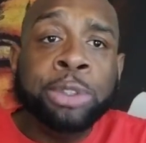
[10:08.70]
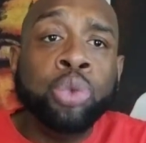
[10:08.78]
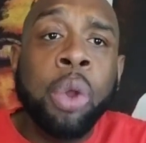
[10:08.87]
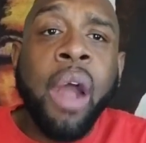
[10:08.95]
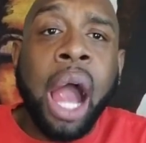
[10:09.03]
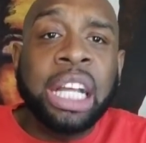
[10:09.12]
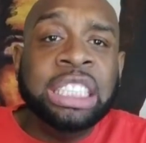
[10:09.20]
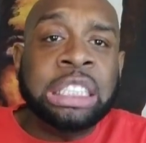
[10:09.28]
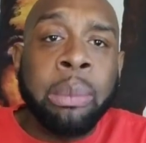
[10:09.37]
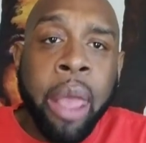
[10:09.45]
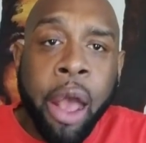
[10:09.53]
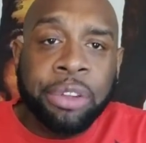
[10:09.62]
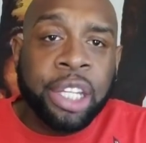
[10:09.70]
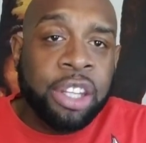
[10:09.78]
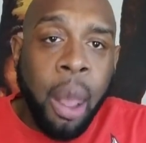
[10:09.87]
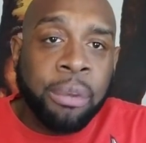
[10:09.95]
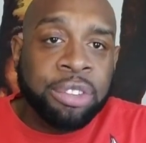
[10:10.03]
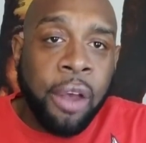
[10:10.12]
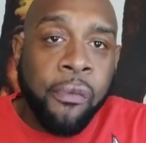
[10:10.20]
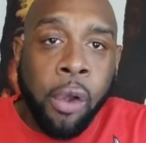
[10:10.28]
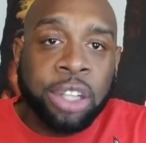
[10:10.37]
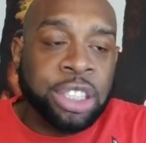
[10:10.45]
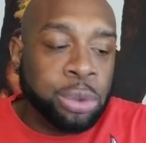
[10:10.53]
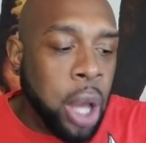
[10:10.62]
We gotta eat some healthy, yummy stuff for
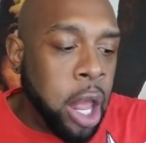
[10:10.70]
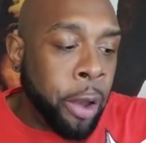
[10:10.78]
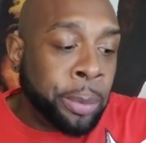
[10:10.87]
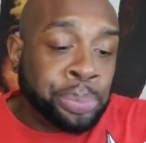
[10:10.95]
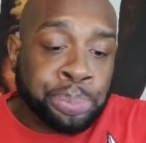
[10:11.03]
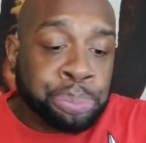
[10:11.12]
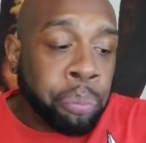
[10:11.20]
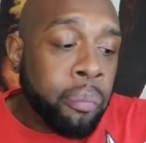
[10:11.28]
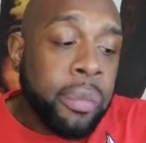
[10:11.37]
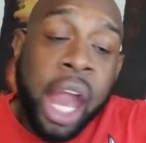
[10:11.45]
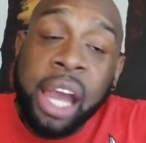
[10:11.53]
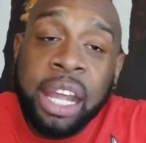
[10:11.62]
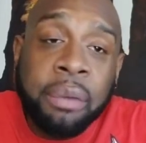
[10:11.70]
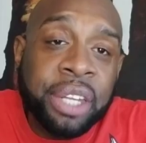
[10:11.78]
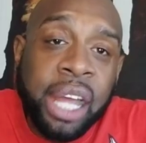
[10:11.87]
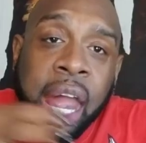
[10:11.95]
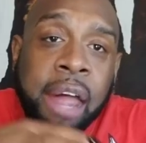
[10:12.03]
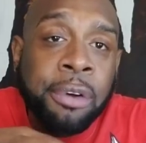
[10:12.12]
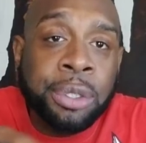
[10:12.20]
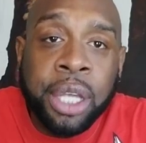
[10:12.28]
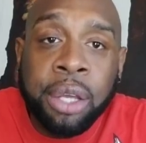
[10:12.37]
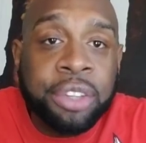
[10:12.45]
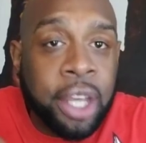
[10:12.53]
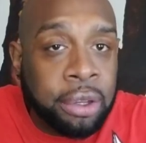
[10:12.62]
us as well. And everything I have on
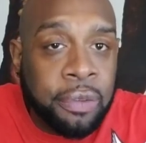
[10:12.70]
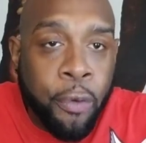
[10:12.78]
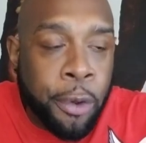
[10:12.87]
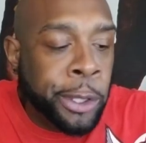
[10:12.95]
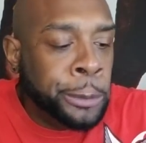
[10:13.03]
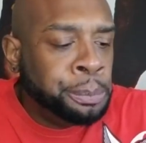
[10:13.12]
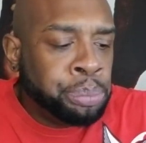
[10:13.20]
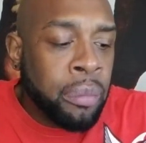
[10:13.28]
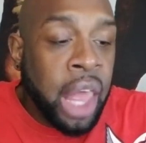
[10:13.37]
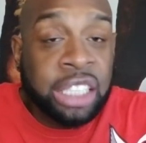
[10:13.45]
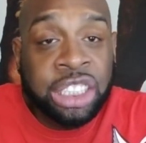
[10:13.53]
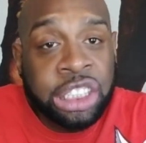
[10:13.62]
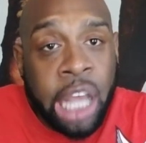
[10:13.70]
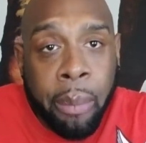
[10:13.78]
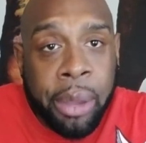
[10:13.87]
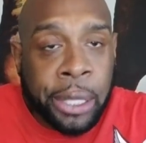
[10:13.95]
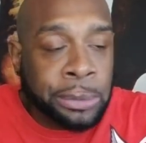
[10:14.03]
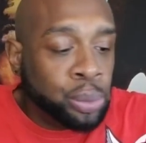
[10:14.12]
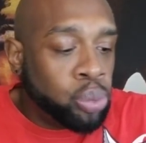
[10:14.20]
here is healthy for you, and it's yummy.